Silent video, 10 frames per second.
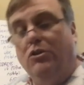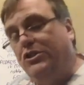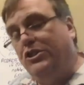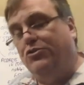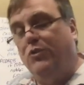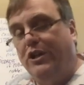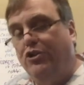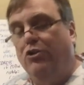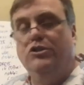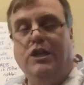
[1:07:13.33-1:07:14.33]
you will be
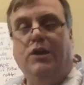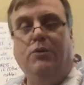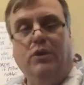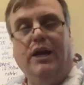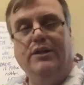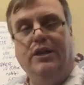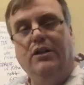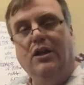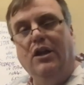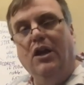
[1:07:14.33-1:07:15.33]
allowed to do the makeups
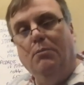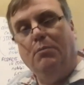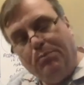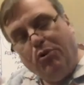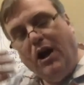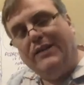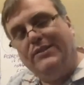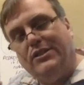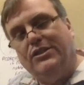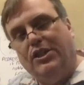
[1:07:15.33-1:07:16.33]
on that, but you
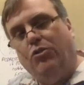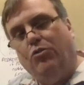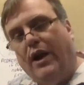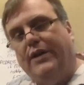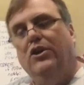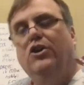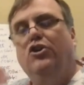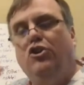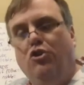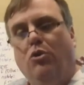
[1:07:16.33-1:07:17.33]
must have
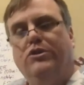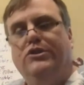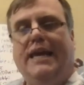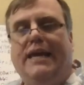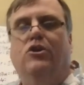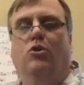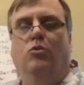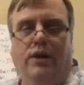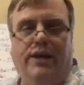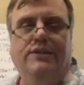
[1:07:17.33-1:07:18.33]
submitted things by
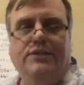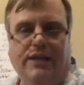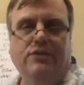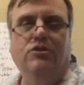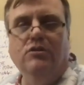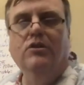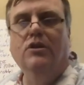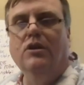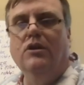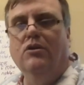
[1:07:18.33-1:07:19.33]
noon.
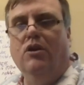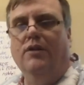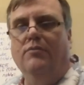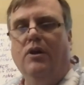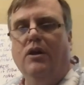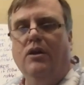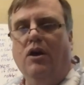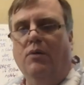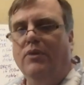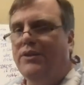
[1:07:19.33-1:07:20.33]
If you haven't
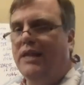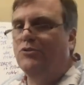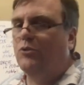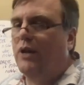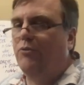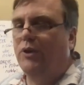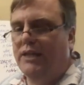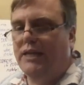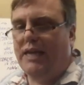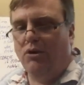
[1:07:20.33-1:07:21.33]
submitted them by
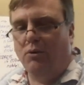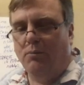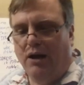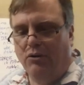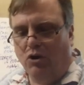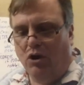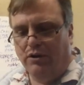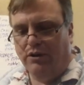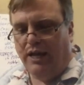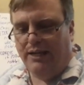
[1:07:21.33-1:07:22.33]
noon, then I'm not
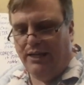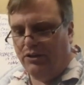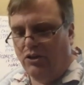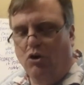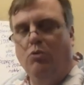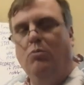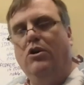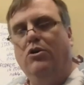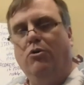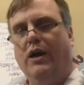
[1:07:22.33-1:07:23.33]
going to take the
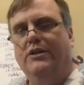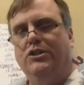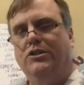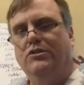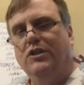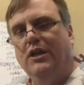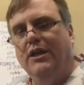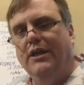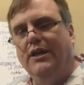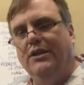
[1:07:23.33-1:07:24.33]
corrections
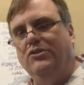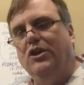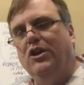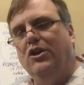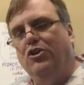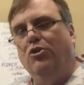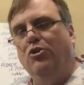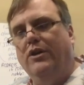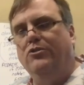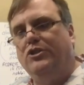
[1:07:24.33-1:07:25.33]
because then you
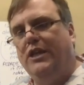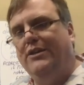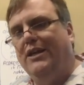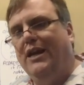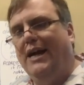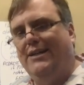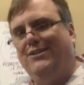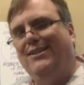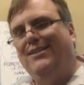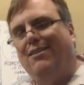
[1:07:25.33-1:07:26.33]
could have just copied them.
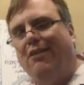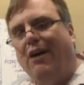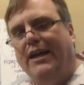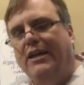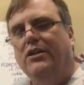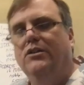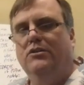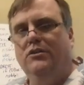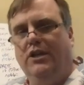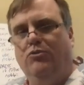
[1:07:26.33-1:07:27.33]
So I will
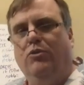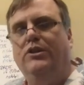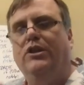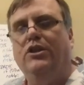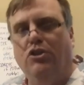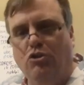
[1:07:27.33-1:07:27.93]
not be happy if